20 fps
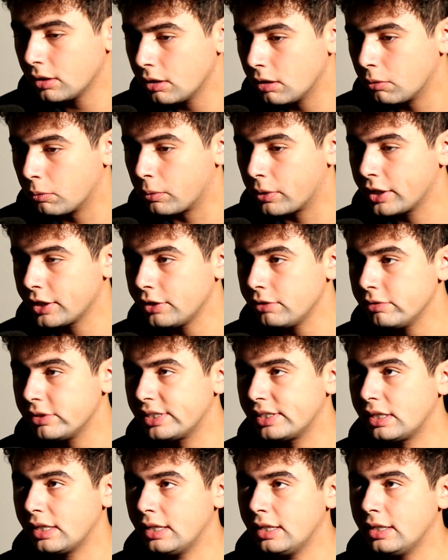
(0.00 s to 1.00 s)
Where do you
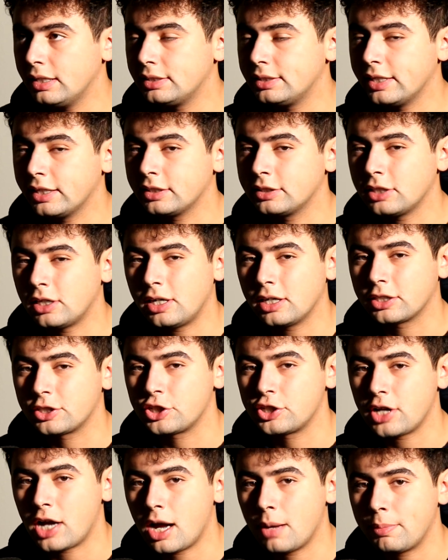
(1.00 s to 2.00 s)
see TikTok
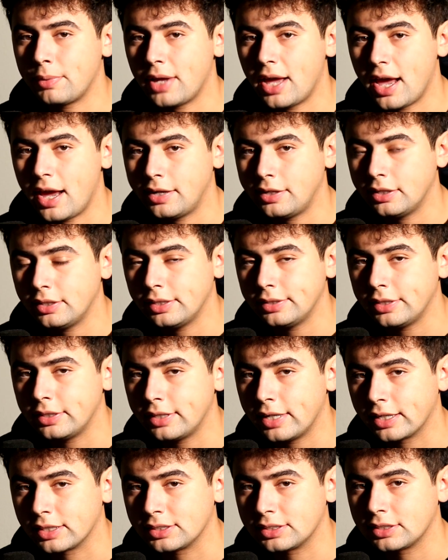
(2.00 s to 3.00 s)
Shop headed in the
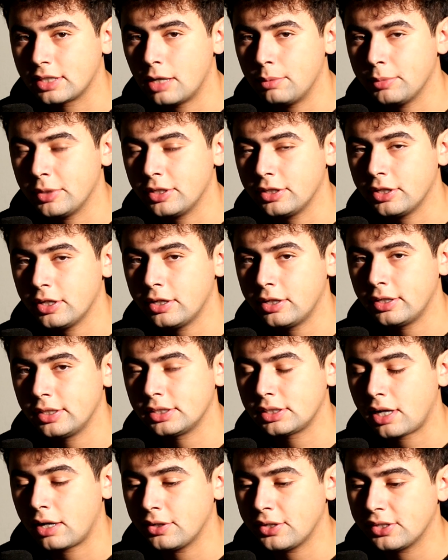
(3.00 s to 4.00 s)
next coming years?
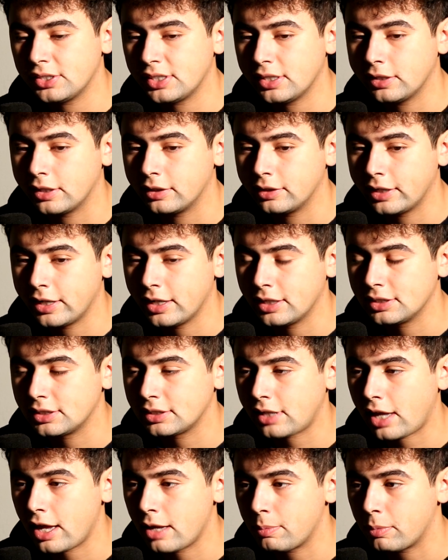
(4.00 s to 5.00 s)
How do you see the
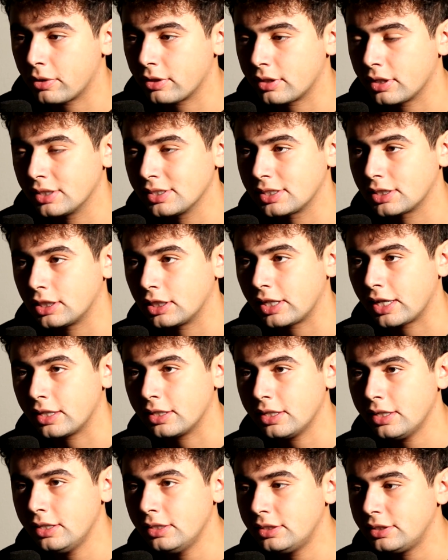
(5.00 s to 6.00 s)
landscape? Are things going to get
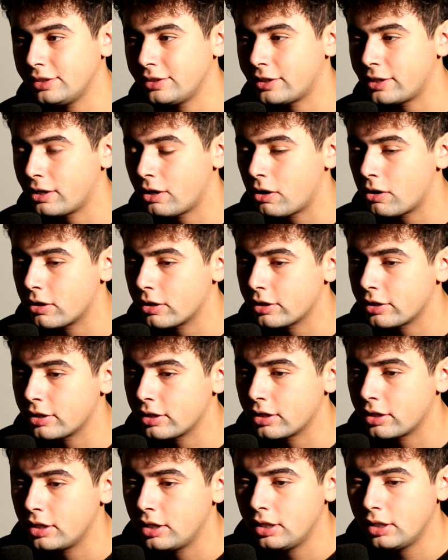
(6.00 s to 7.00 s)
easier, harder?
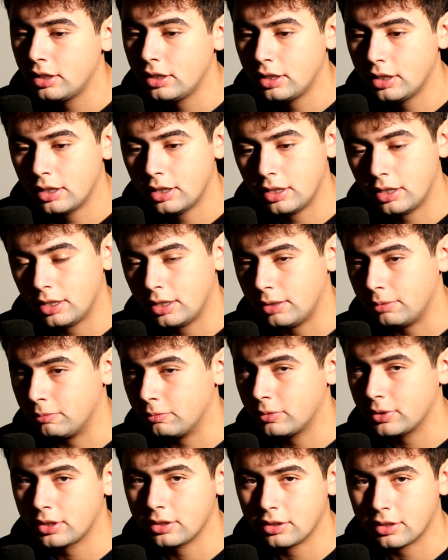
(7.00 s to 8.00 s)
What do
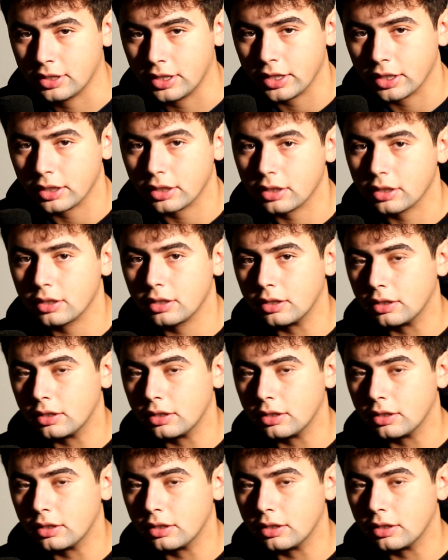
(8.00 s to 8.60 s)
you think?